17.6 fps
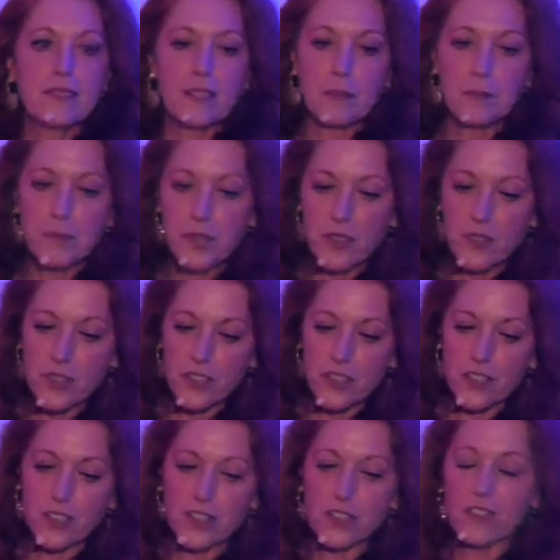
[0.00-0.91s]

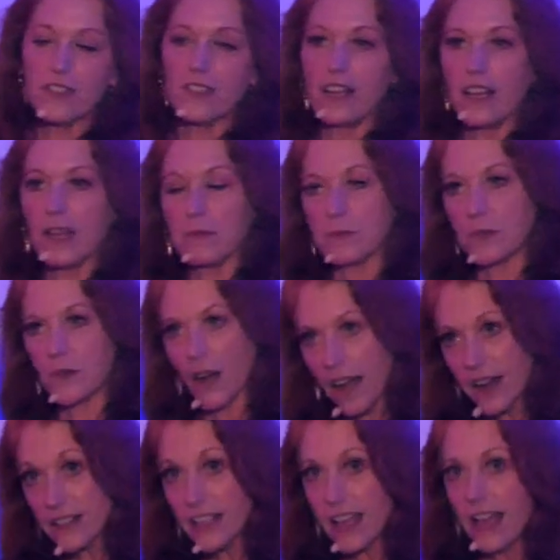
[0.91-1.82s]
computer and
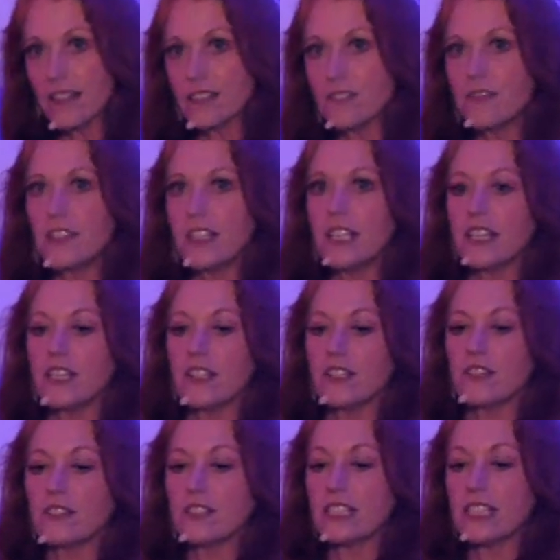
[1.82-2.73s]
broadcast
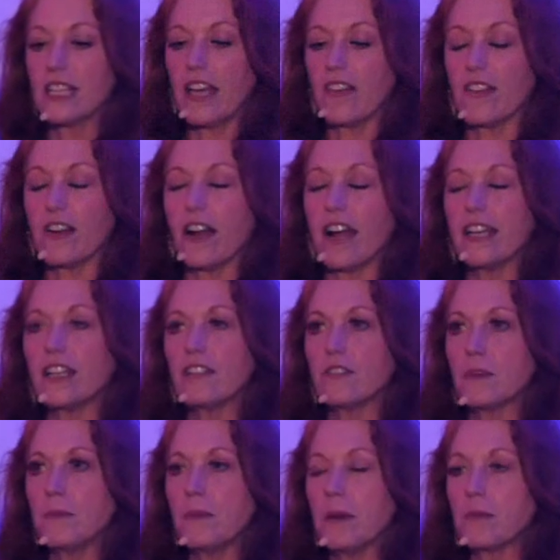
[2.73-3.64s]
video together. I can
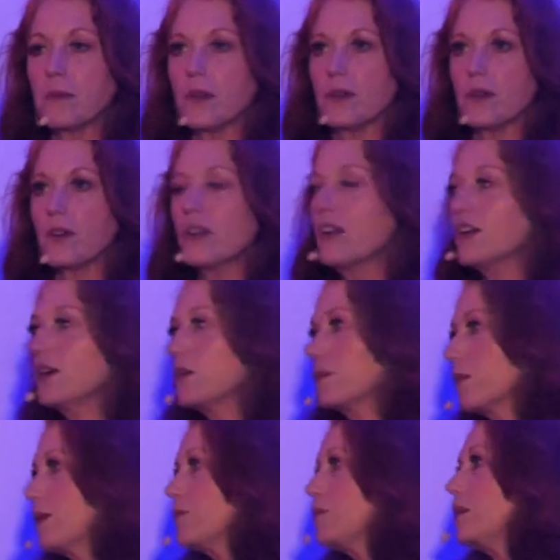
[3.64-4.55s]
remember
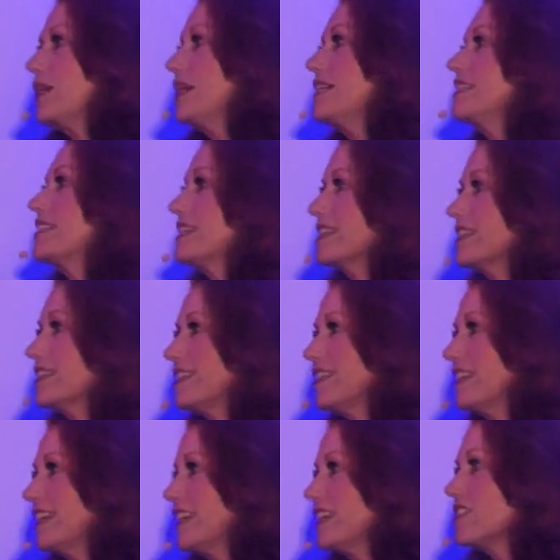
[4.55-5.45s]
when we
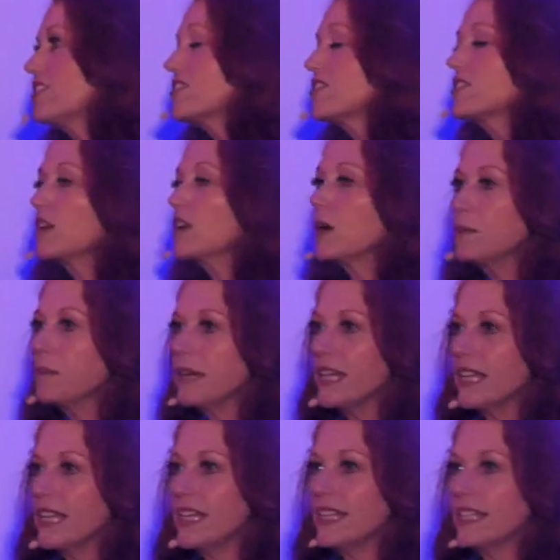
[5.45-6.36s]
did so
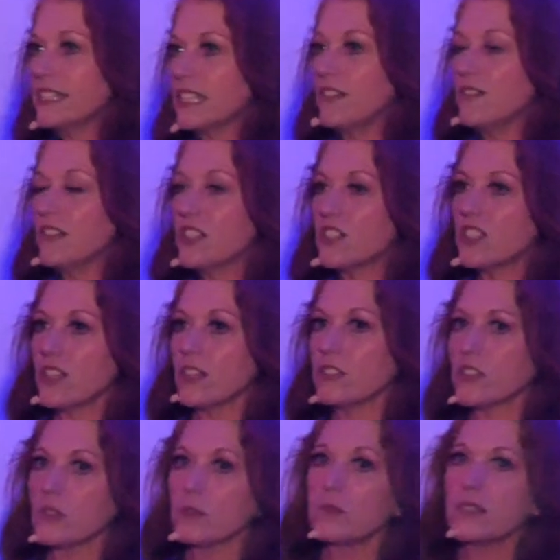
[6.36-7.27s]
many TV
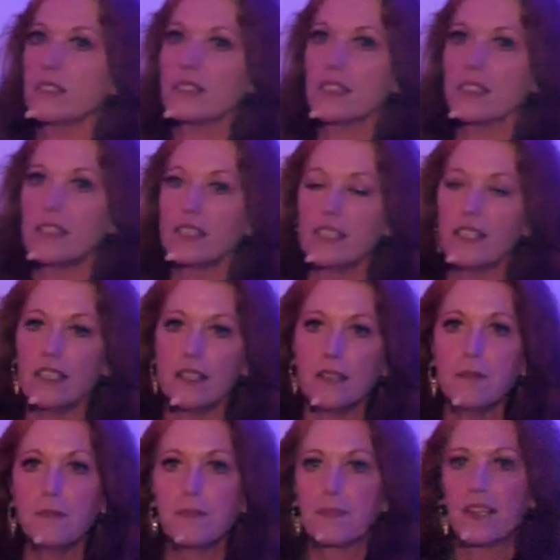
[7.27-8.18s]
shows. So it was the